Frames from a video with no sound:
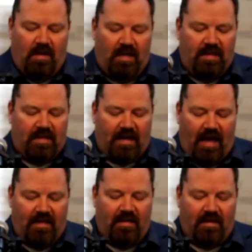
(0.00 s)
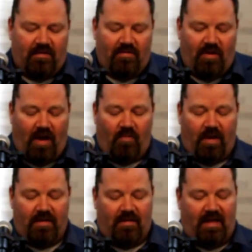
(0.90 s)
In this context, John
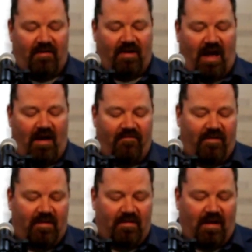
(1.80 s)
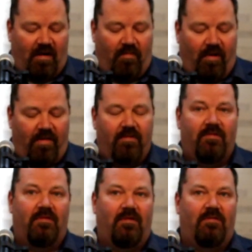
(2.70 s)
wants us to have confidence that our brothers
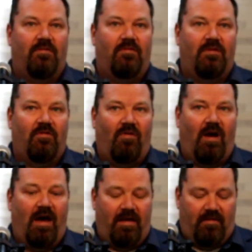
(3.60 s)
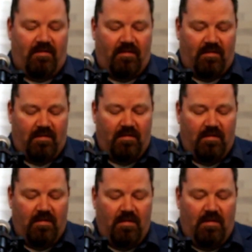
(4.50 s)
and sisters in Christ
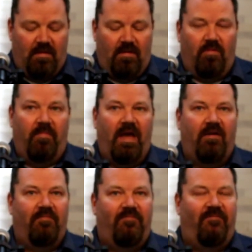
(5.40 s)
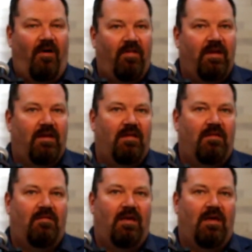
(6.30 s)
who may have fallen into
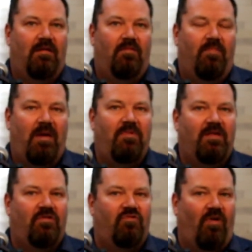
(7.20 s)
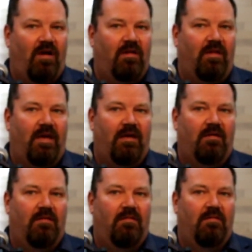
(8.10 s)
sin, may be struggling
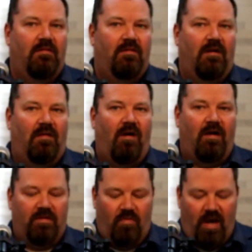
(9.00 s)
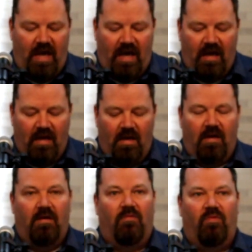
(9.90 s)
along the way,
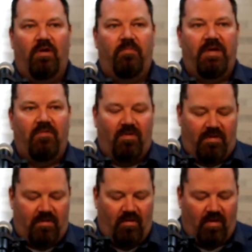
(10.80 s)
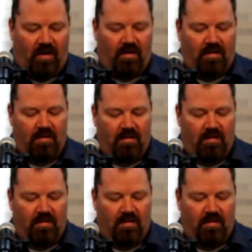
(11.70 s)
will be restored.